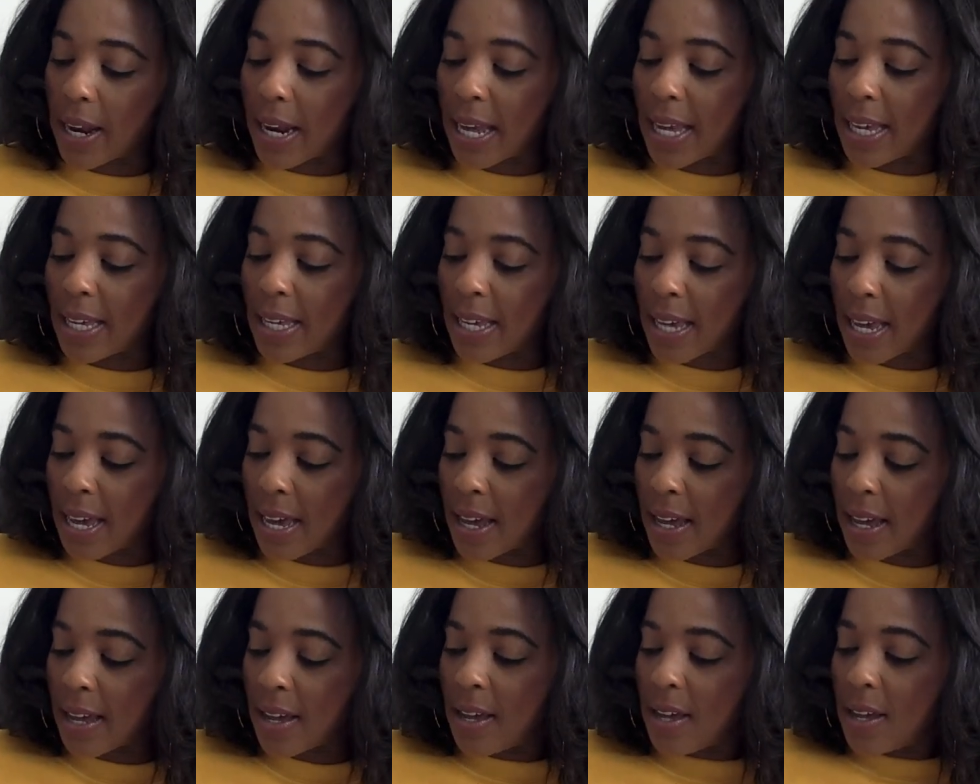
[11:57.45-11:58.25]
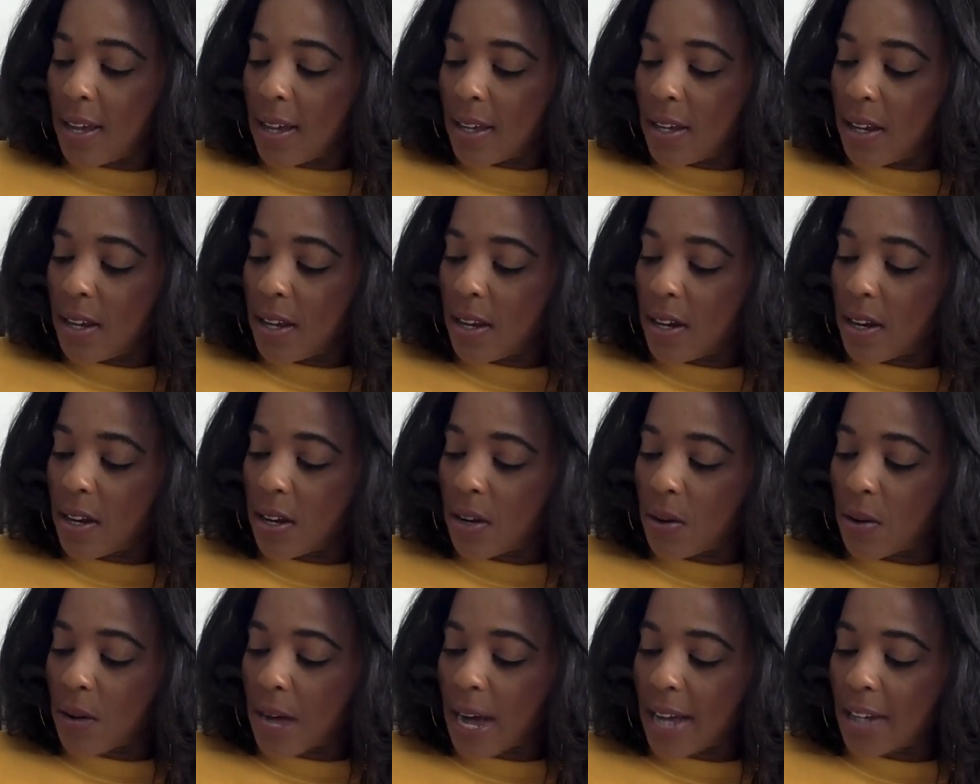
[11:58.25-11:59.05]
Like, yeah, you
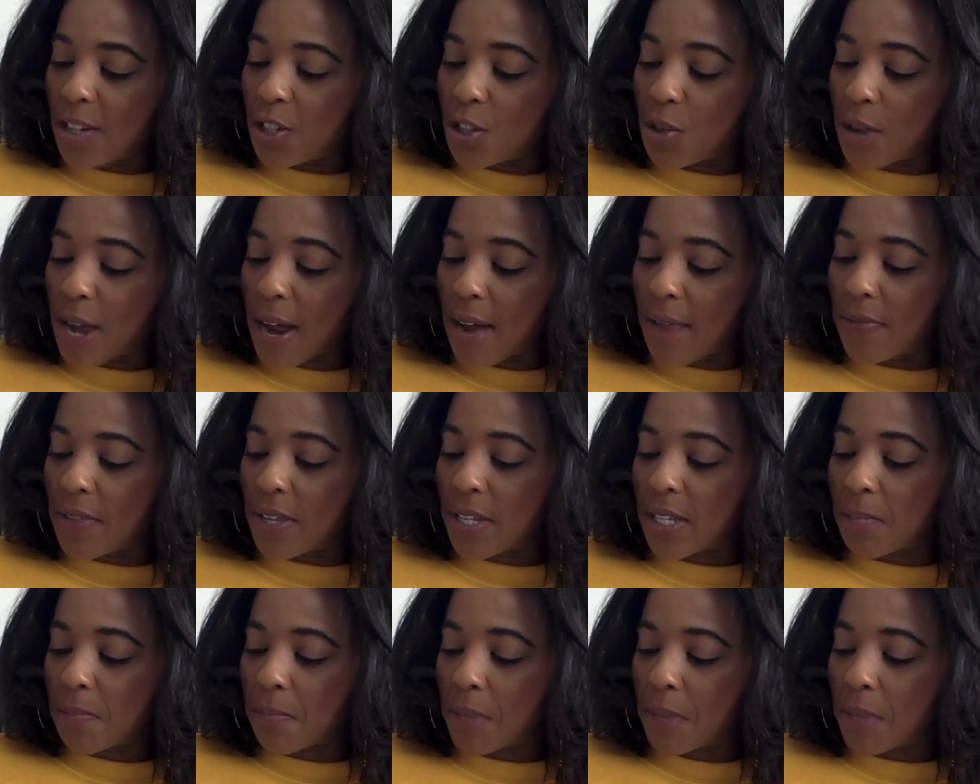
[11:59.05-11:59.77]
know, I do have this